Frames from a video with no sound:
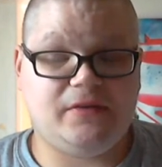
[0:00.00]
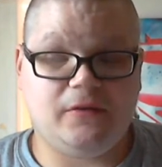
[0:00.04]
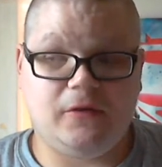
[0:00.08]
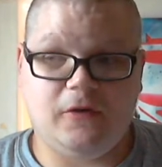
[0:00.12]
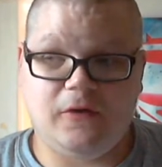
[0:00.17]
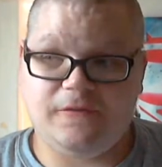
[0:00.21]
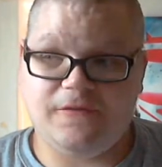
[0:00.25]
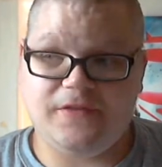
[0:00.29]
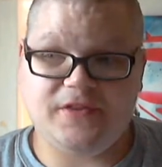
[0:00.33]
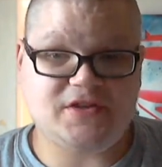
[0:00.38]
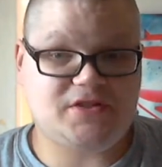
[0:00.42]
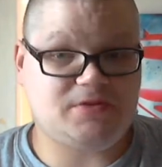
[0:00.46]

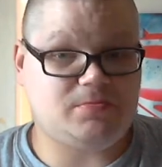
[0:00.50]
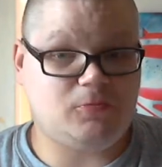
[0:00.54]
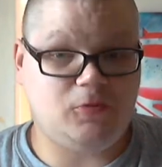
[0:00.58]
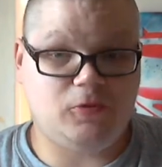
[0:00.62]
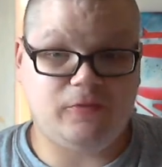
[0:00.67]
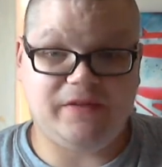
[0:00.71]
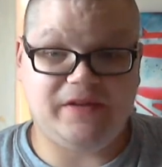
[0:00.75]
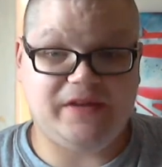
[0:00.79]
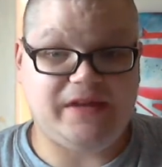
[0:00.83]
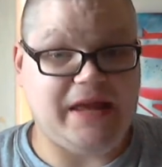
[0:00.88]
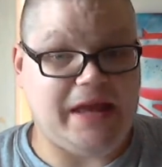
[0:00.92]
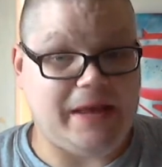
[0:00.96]
of this
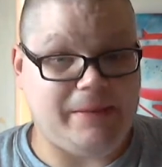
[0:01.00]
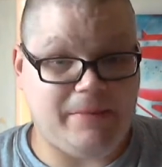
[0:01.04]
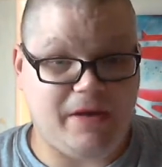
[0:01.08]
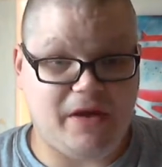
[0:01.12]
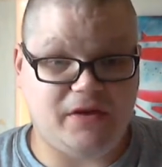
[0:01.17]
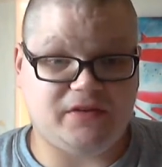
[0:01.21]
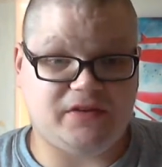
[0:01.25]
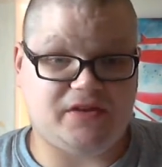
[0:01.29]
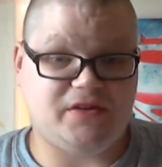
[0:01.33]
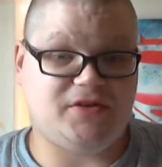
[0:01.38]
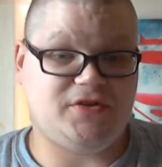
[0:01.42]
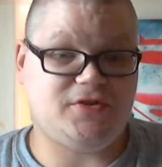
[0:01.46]
movie came
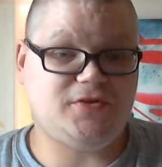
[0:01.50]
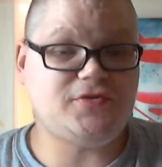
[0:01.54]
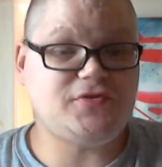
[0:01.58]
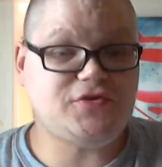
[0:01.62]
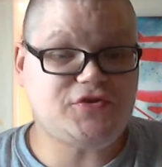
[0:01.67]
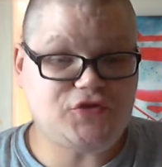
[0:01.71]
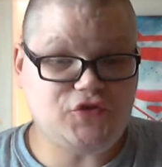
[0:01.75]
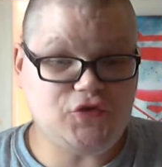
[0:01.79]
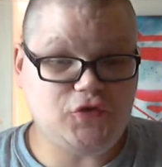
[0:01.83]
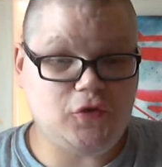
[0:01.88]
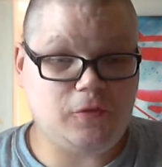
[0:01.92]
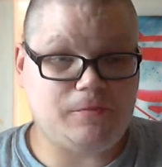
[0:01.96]
out in
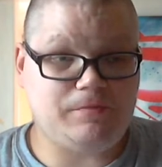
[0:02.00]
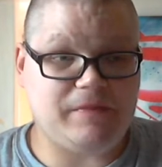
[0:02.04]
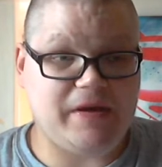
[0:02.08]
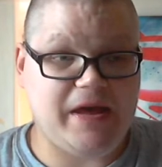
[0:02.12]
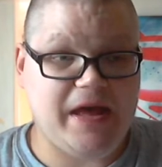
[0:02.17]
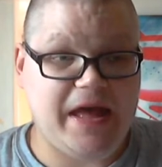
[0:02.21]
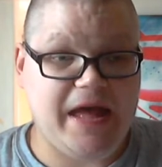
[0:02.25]
YouTube,